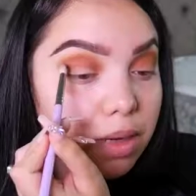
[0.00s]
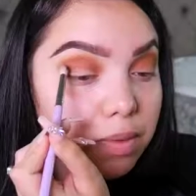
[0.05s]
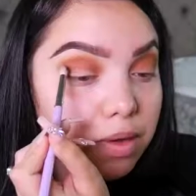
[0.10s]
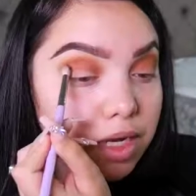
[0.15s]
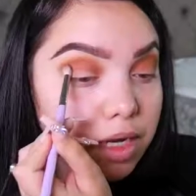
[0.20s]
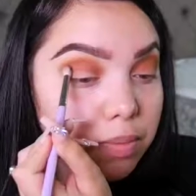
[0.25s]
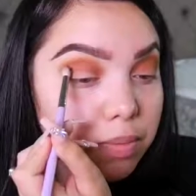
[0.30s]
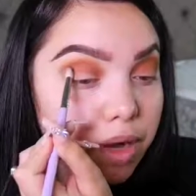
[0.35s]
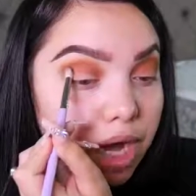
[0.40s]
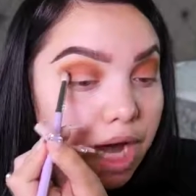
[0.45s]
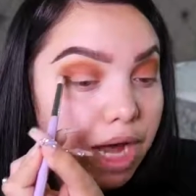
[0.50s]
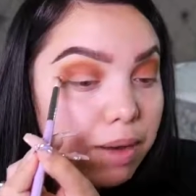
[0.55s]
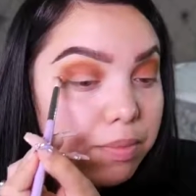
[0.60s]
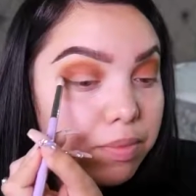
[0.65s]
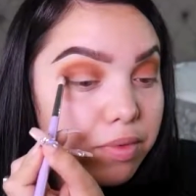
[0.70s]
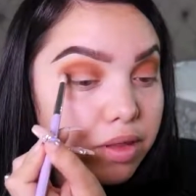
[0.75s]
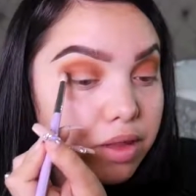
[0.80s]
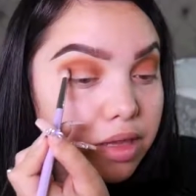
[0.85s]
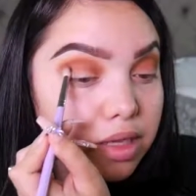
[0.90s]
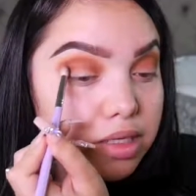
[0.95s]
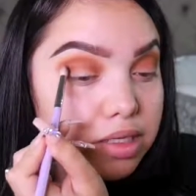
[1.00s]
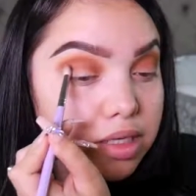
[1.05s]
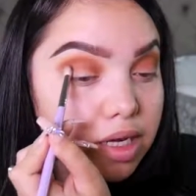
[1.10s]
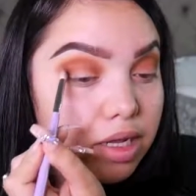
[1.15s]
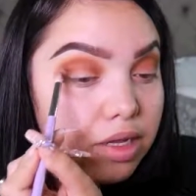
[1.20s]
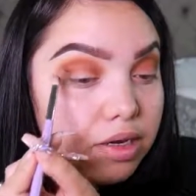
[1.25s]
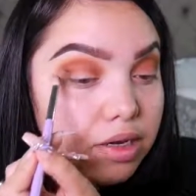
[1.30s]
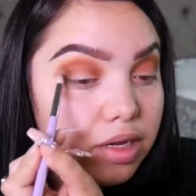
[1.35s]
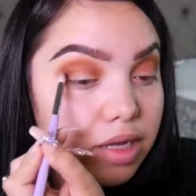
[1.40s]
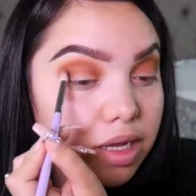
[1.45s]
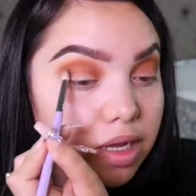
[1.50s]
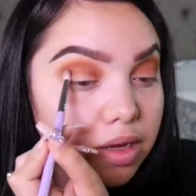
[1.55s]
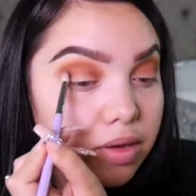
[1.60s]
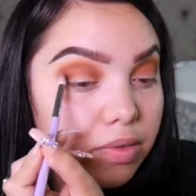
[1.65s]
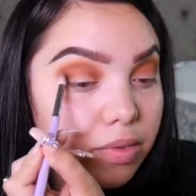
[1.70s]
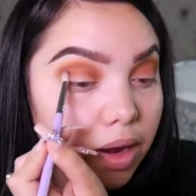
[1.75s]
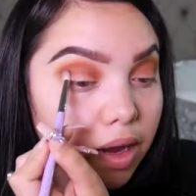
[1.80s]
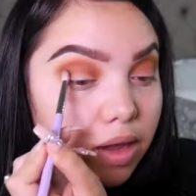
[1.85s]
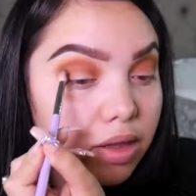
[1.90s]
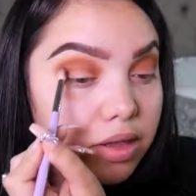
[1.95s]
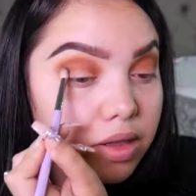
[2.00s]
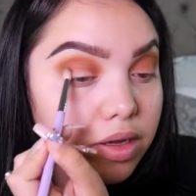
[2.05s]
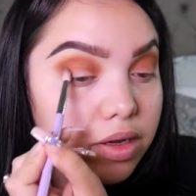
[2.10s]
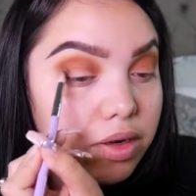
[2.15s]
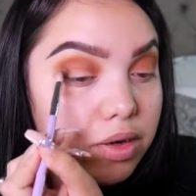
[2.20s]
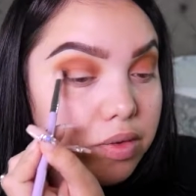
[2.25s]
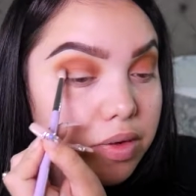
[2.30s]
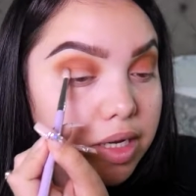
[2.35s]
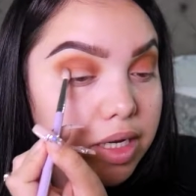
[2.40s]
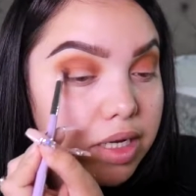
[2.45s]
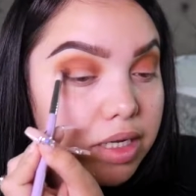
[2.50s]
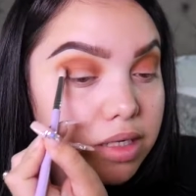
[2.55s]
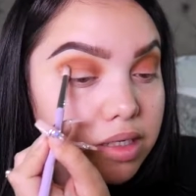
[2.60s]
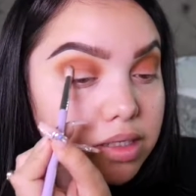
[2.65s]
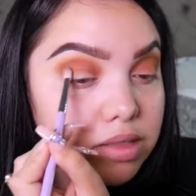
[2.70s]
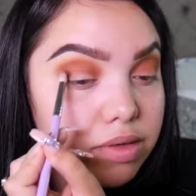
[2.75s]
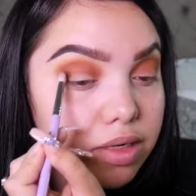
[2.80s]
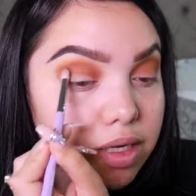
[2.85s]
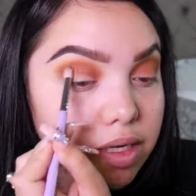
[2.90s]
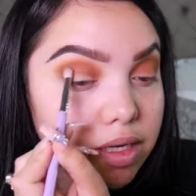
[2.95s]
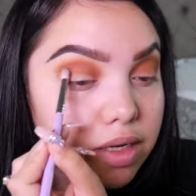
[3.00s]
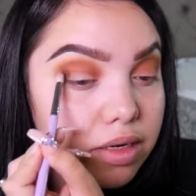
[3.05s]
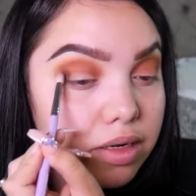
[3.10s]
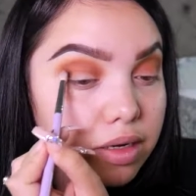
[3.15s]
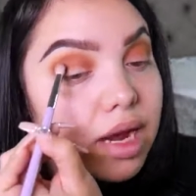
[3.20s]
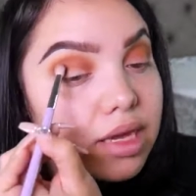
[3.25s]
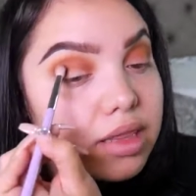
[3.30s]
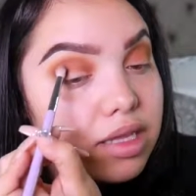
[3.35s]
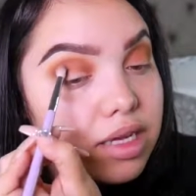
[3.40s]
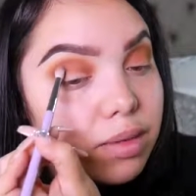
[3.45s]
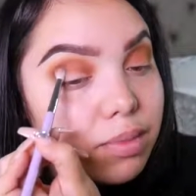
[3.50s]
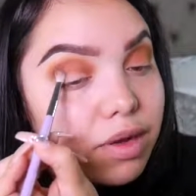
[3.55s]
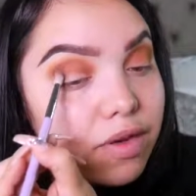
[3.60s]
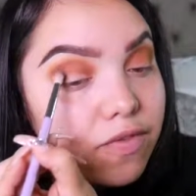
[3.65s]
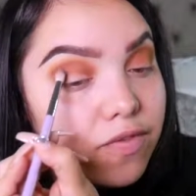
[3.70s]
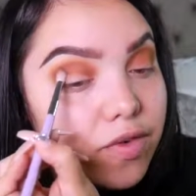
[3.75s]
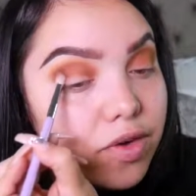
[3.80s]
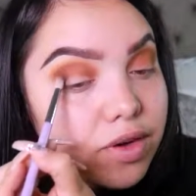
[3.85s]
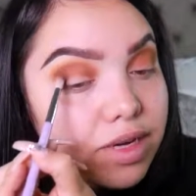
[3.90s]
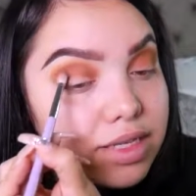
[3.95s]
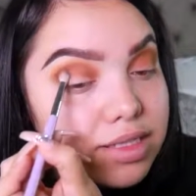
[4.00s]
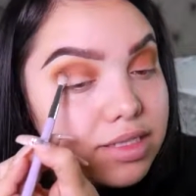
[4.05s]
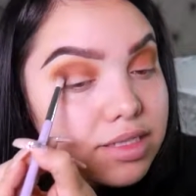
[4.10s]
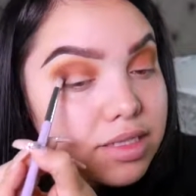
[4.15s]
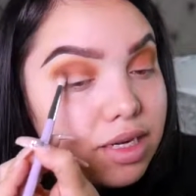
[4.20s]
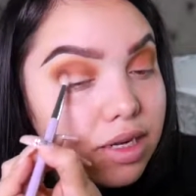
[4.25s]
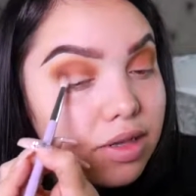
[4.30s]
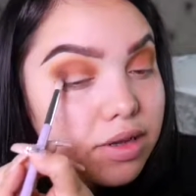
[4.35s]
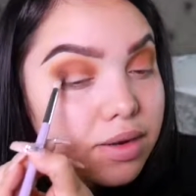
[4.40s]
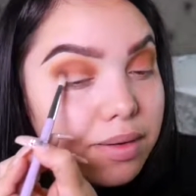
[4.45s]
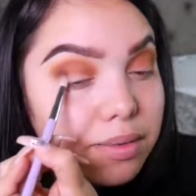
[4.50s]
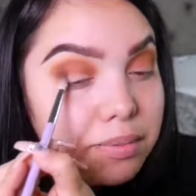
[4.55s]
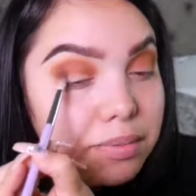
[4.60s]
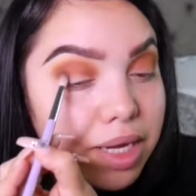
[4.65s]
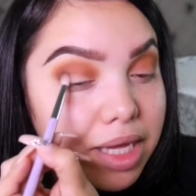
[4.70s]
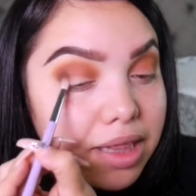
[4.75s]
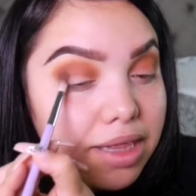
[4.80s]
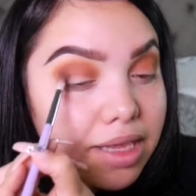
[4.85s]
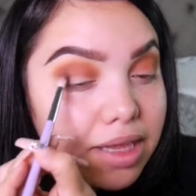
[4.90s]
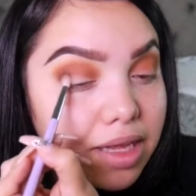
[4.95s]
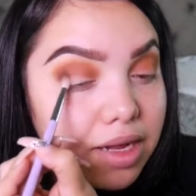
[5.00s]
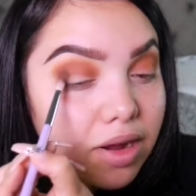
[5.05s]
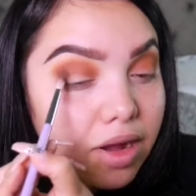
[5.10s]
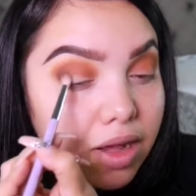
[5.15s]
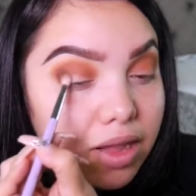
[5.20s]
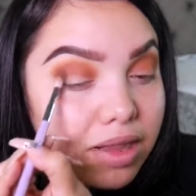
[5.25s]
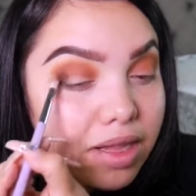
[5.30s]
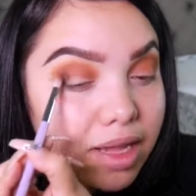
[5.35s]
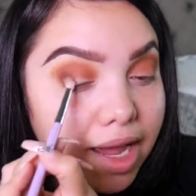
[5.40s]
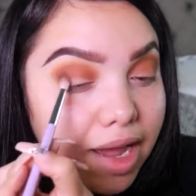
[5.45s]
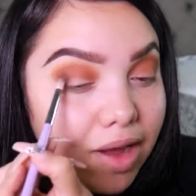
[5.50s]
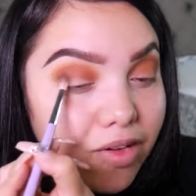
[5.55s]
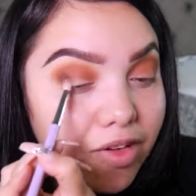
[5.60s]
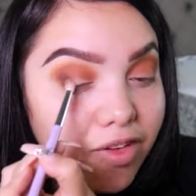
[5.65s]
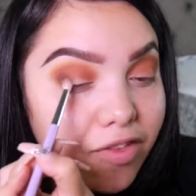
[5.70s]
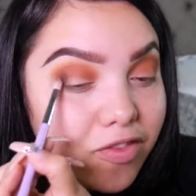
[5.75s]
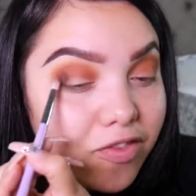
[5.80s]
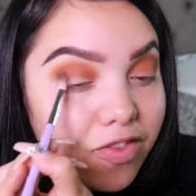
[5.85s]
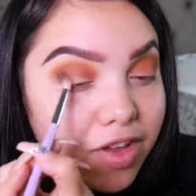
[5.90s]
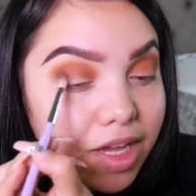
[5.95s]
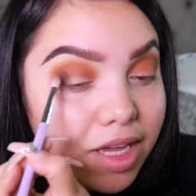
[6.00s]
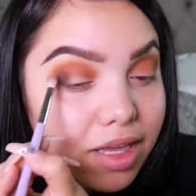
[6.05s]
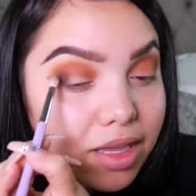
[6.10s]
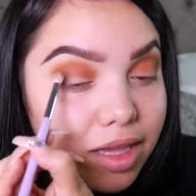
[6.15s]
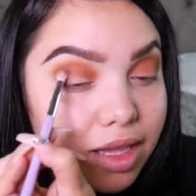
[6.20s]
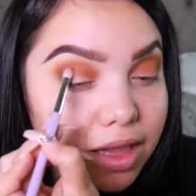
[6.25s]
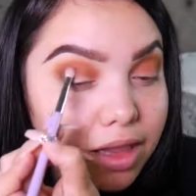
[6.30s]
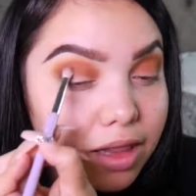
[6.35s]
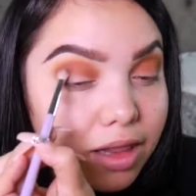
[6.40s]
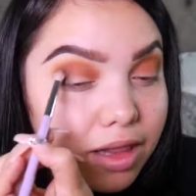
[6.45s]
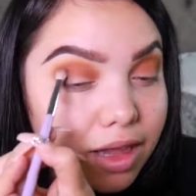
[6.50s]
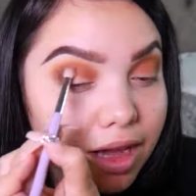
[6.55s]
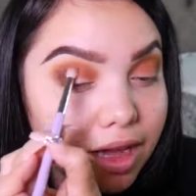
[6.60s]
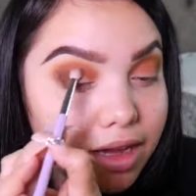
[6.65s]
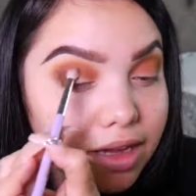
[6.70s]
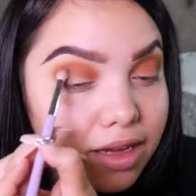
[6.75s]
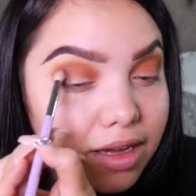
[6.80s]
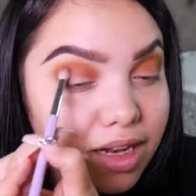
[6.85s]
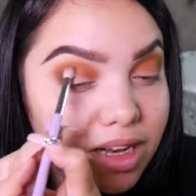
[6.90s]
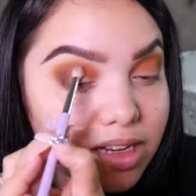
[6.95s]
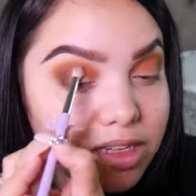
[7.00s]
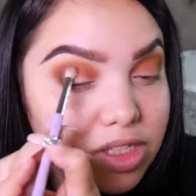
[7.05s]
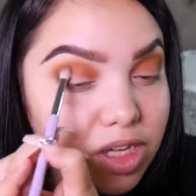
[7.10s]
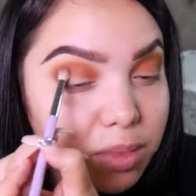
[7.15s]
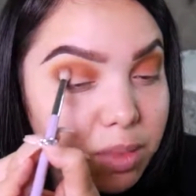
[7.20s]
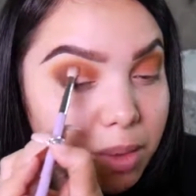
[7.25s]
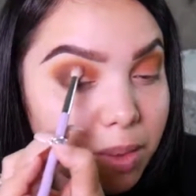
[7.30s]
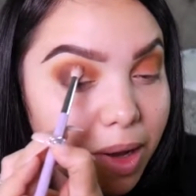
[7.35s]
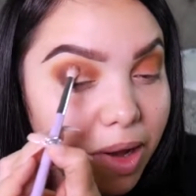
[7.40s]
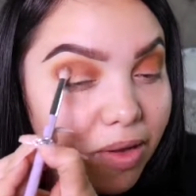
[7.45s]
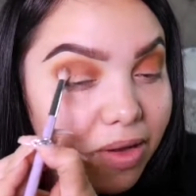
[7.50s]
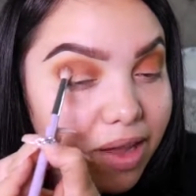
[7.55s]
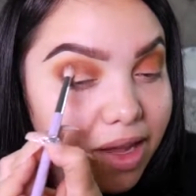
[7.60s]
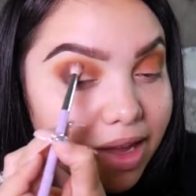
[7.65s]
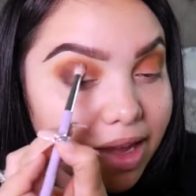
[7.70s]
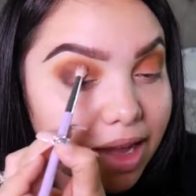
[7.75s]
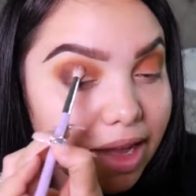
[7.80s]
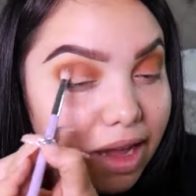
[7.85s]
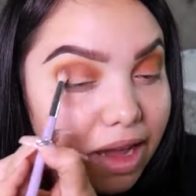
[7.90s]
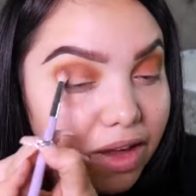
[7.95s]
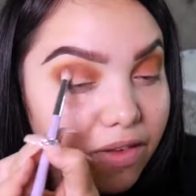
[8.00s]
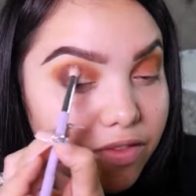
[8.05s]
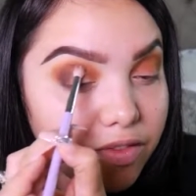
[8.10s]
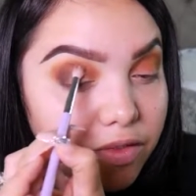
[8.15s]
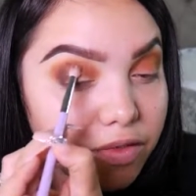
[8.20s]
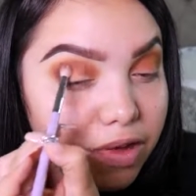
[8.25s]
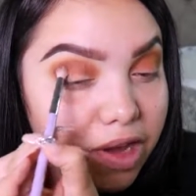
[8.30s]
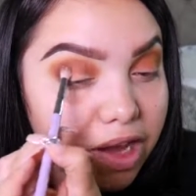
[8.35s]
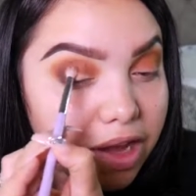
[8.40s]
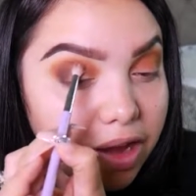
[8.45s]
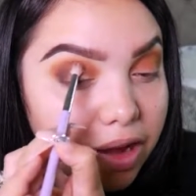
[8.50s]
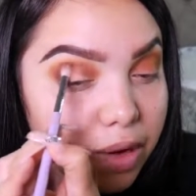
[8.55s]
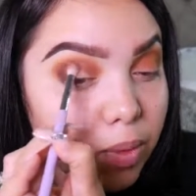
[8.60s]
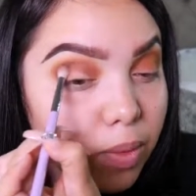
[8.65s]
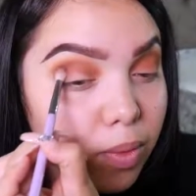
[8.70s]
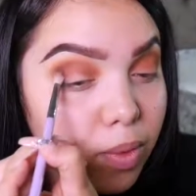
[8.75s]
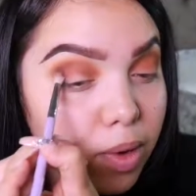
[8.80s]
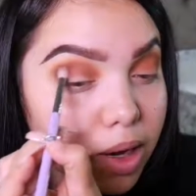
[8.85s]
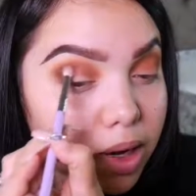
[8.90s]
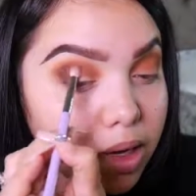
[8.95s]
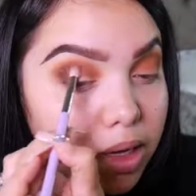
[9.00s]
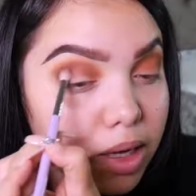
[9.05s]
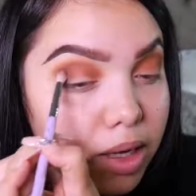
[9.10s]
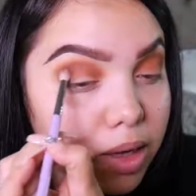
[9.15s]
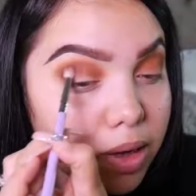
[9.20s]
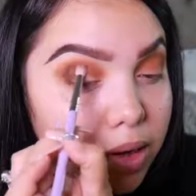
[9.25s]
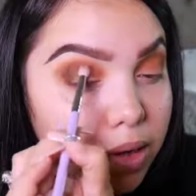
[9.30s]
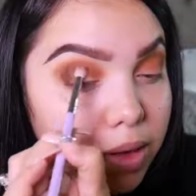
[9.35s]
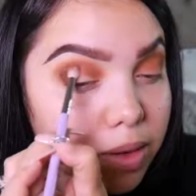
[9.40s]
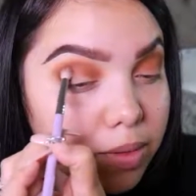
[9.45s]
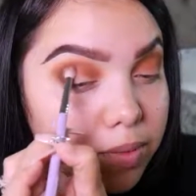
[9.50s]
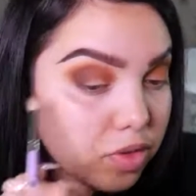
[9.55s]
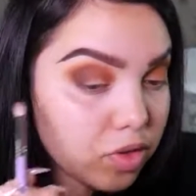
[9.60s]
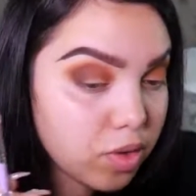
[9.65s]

I'm gonna pop this color like right on the crease right here. I think I'm gonna focus this color mainly like on the outer V like that, and stop about like halfway right here.